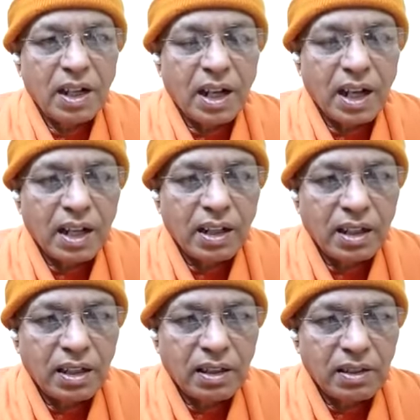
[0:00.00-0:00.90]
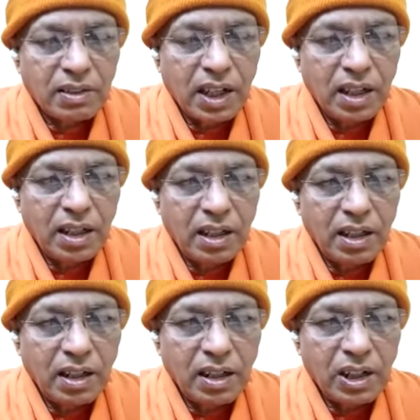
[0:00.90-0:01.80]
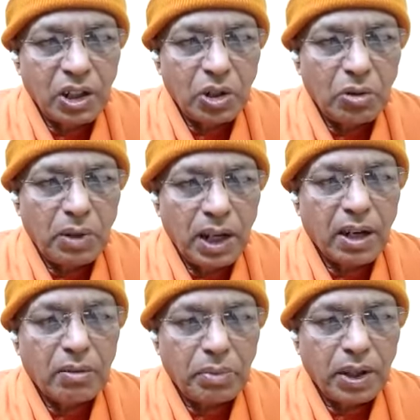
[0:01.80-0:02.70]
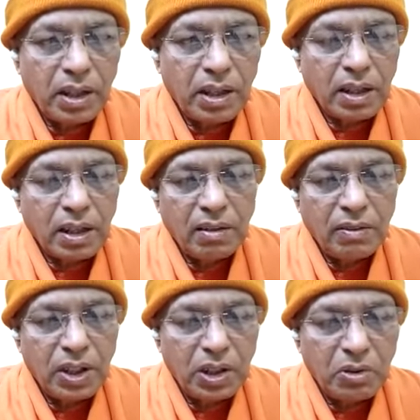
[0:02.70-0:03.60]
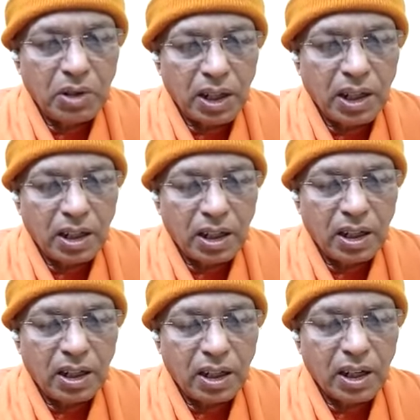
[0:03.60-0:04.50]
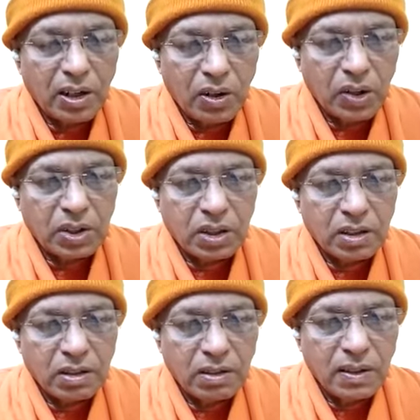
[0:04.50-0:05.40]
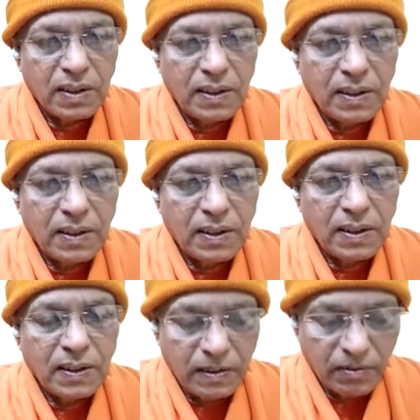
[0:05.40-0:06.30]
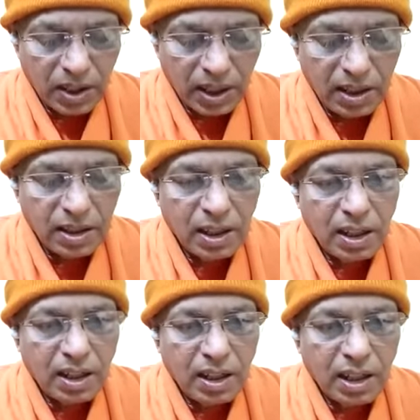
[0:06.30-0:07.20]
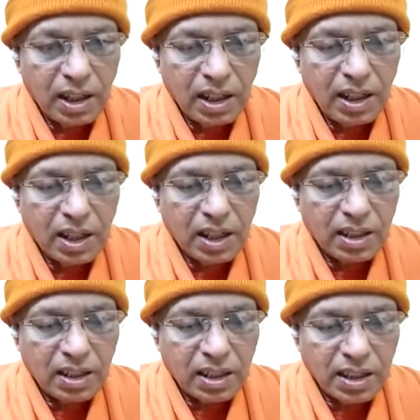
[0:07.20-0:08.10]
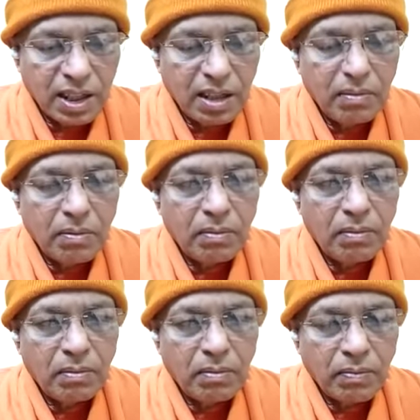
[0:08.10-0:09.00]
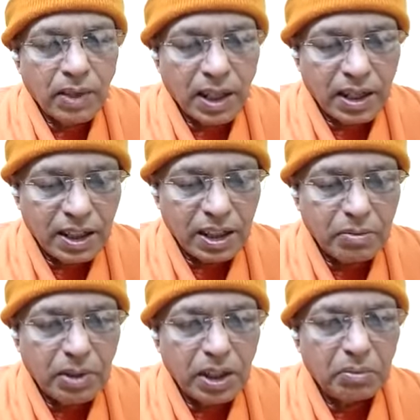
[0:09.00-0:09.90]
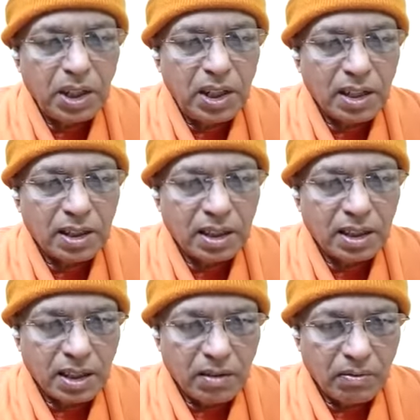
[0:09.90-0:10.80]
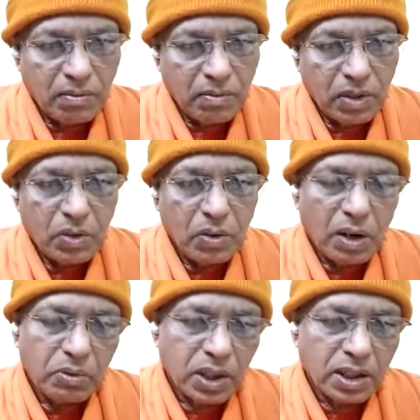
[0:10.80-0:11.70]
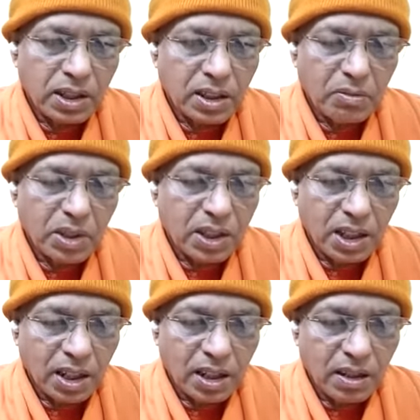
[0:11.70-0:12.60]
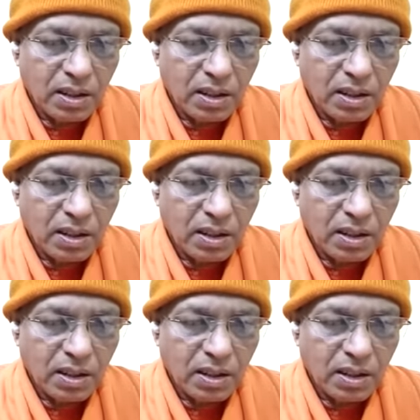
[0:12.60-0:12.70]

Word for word: And then you will be happy even you are in a loss. That is the inner system, adjustment of the inner system. No outer system is there.